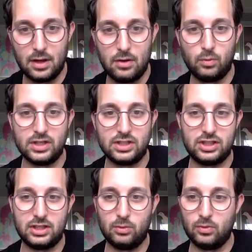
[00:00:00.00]
which,
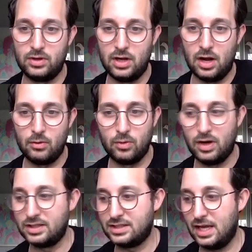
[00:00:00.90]
you know,
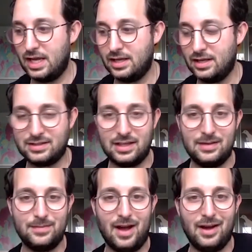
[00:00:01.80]
it's a
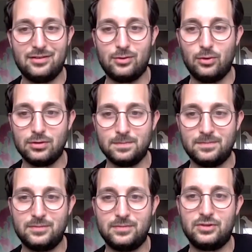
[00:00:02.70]
high school
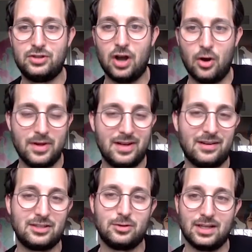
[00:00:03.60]
show, but it's
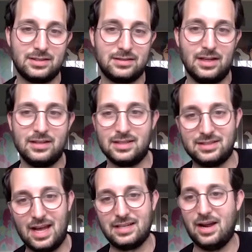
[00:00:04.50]
also it's a
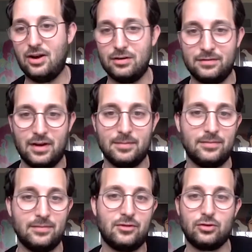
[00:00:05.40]
satire of
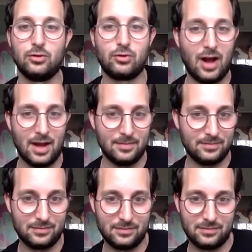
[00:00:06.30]
true crime
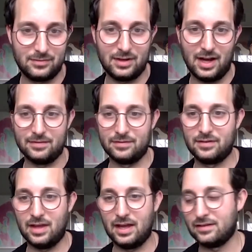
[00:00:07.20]
kind of
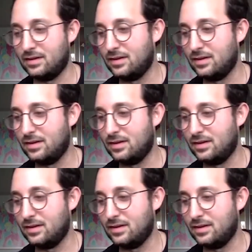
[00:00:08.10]
things,